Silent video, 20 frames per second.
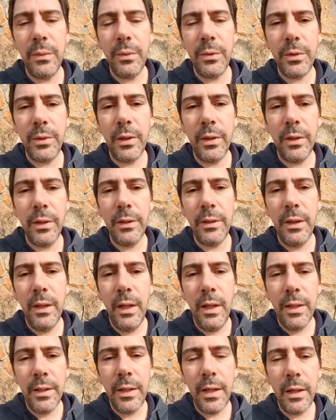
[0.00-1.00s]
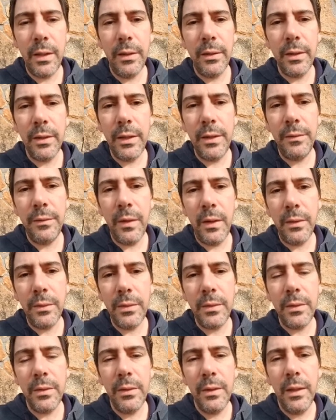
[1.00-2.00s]
started, take all the
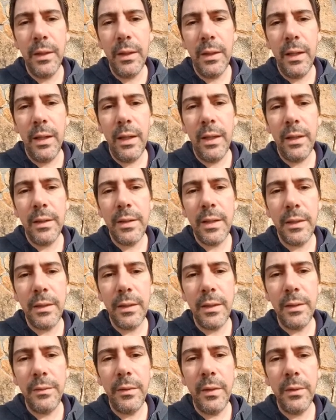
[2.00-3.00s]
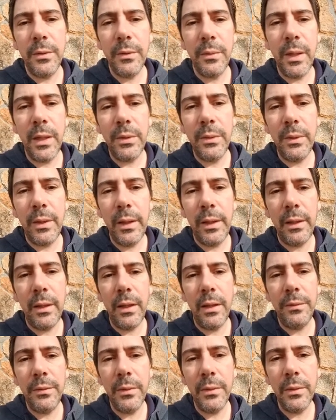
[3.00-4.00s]
defaults, take the default directory that it
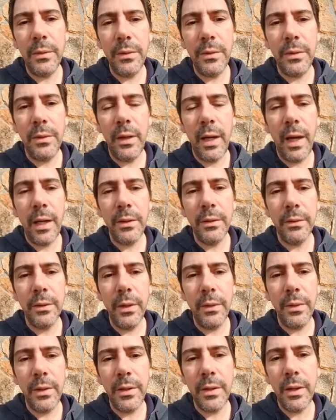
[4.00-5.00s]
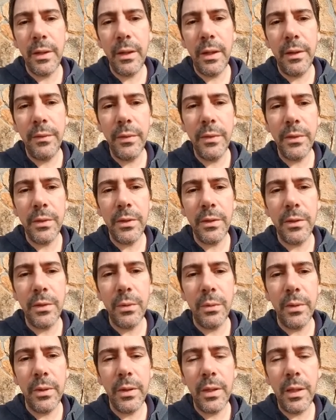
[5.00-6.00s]
offers, and you'll notice that it offers to store the